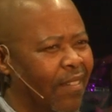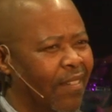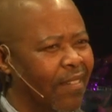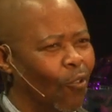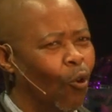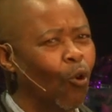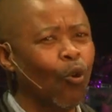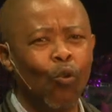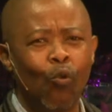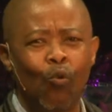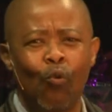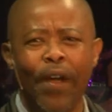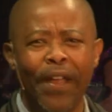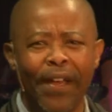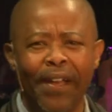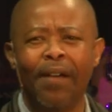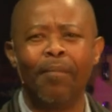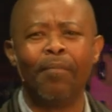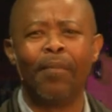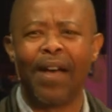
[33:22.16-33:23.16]
Who
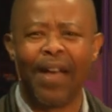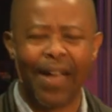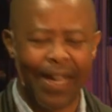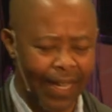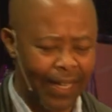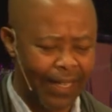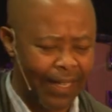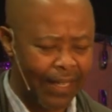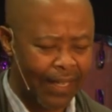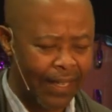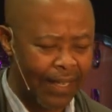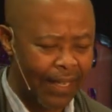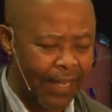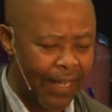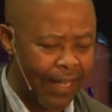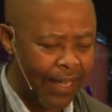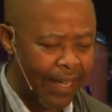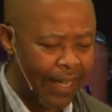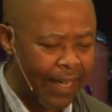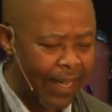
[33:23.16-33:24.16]
are
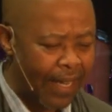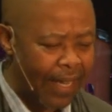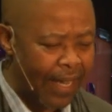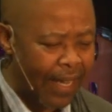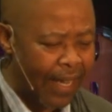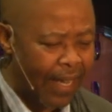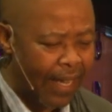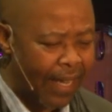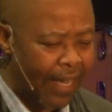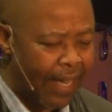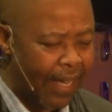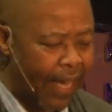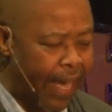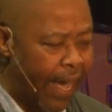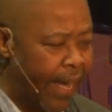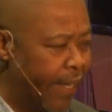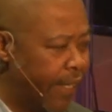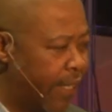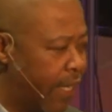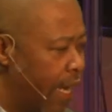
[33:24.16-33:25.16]
you?
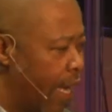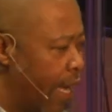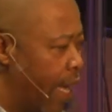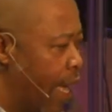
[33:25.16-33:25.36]
And